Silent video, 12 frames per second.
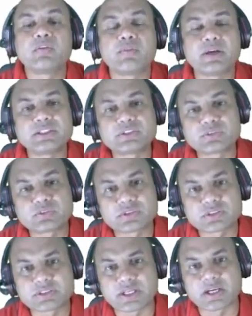Once you
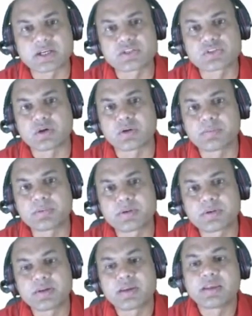start the job,
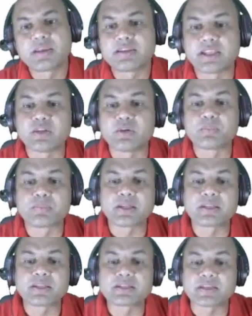then you
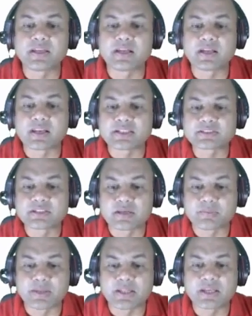pay this interest,
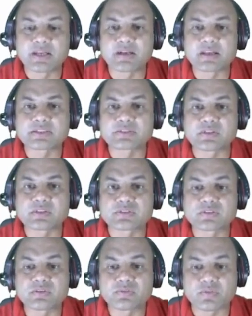remaining interest
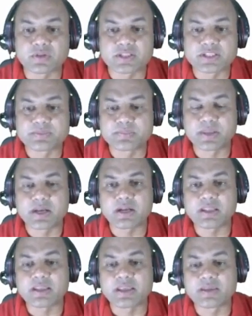also for this
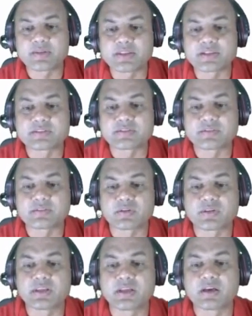period.
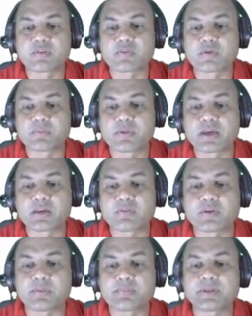So year from year
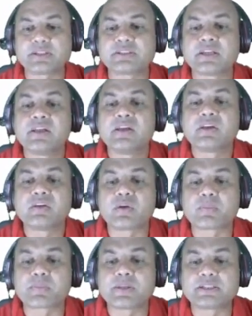what happens?
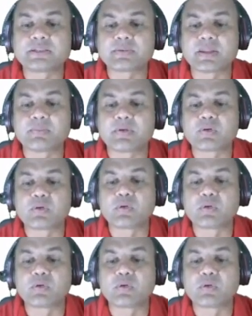Your principal amount,